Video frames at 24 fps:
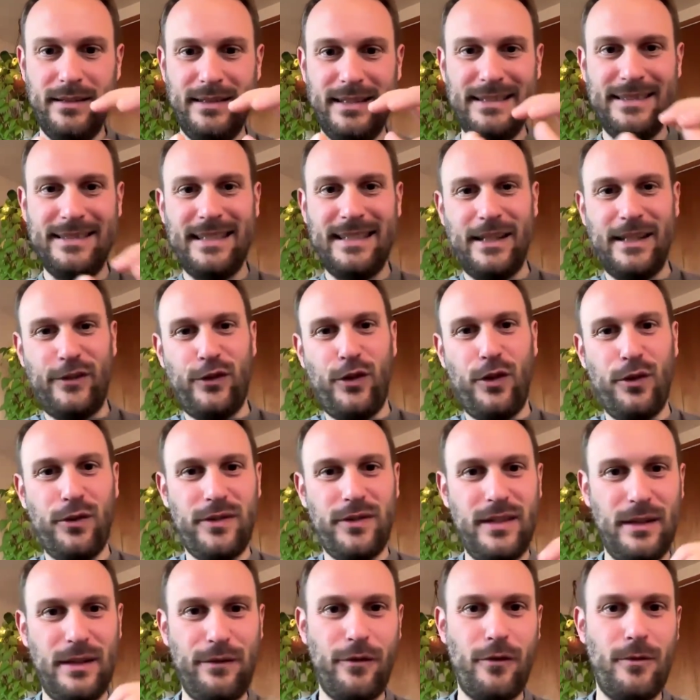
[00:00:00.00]

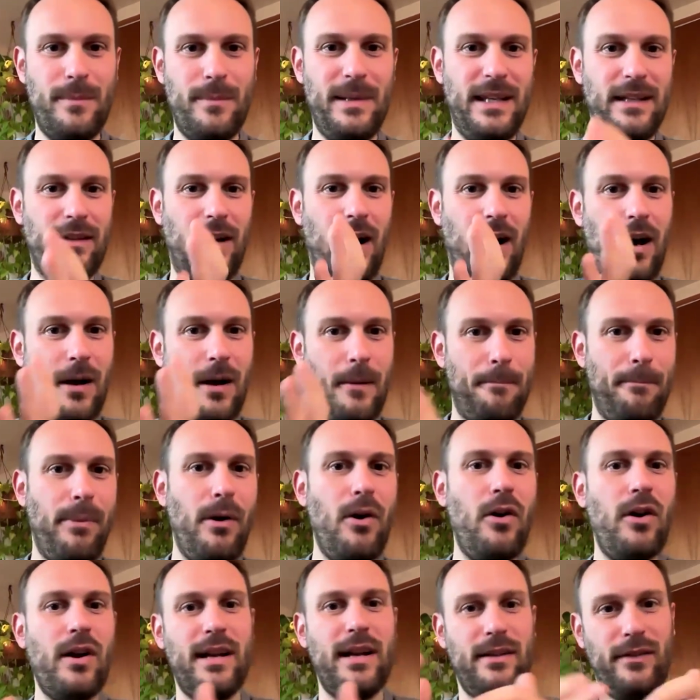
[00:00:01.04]
disassociate from it are
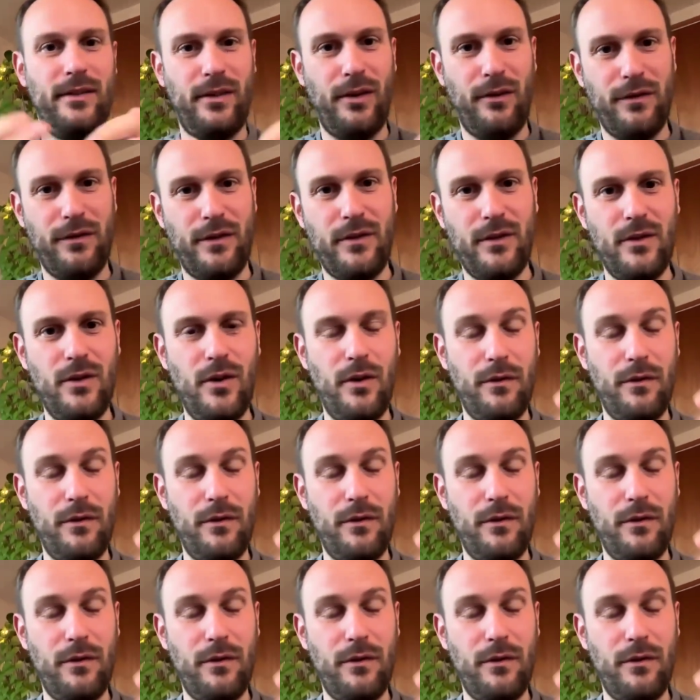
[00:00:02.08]
pockets of